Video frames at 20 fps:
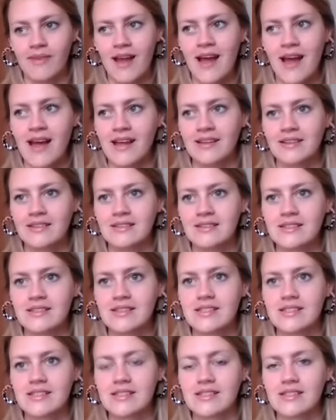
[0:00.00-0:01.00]
and
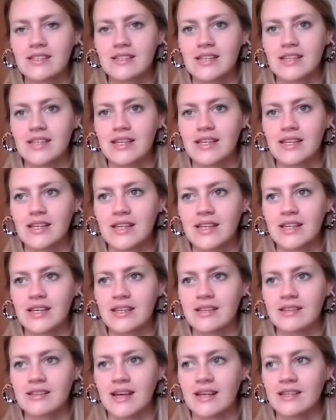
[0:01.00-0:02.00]

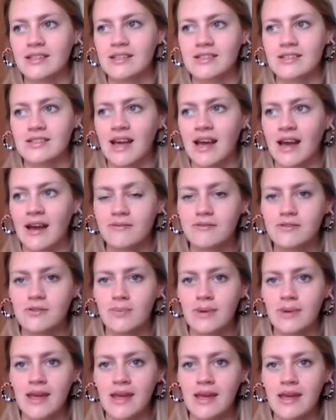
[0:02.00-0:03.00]
that doesn't have to
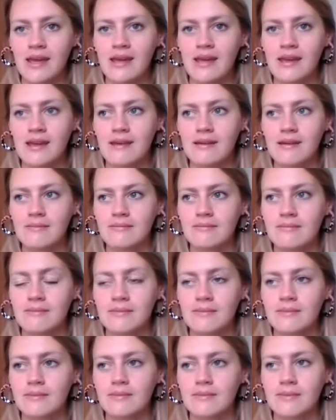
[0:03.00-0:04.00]
be.
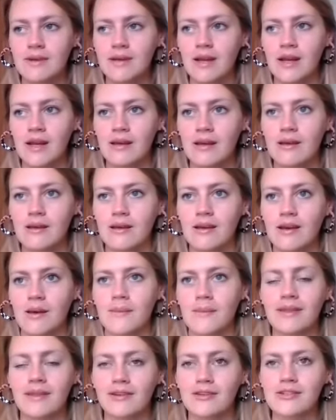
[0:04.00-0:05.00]
I
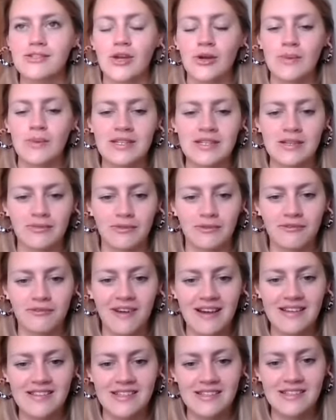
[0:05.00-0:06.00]
mean, there are so many different
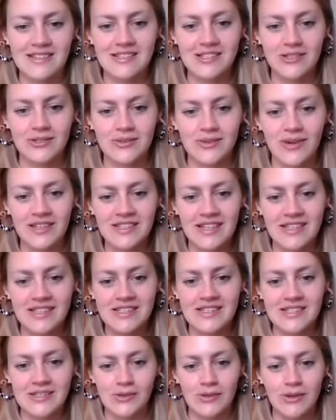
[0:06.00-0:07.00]
facets to
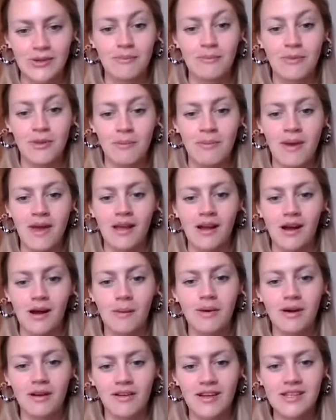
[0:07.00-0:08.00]
identity, or that make
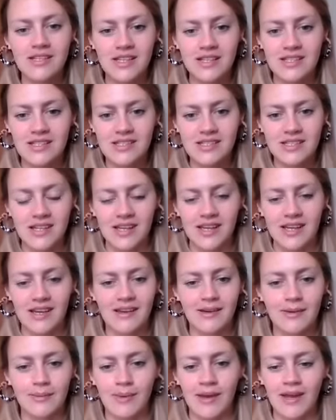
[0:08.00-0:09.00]
up our identity.
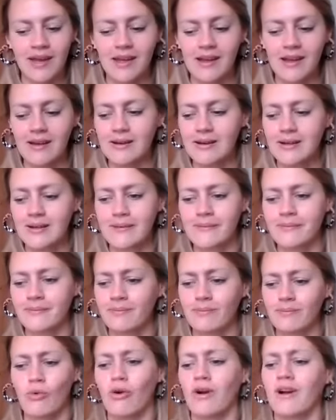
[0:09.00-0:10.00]
It can be
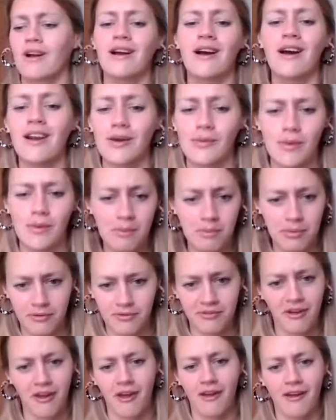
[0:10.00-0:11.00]
what colour we
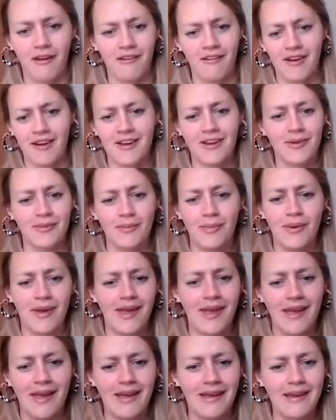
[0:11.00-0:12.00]
prefer. It can
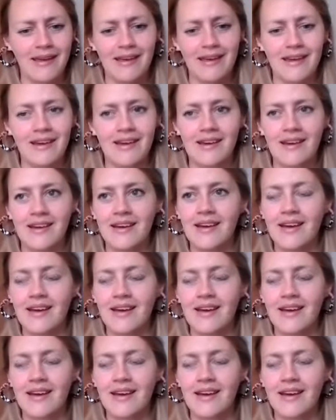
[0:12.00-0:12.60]
be